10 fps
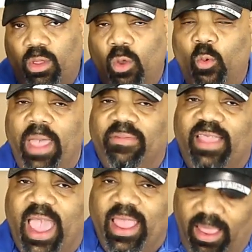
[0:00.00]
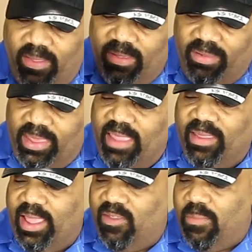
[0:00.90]
website to season
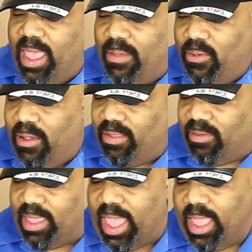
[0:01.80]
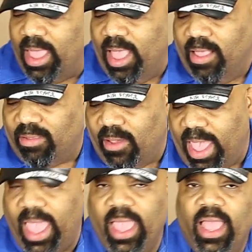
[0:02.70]
these bad boys, okay? So
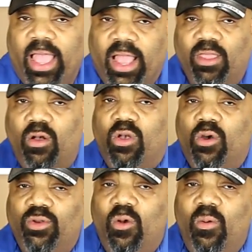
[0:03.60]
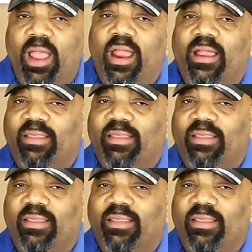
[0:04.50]
hey, don't go nowhere,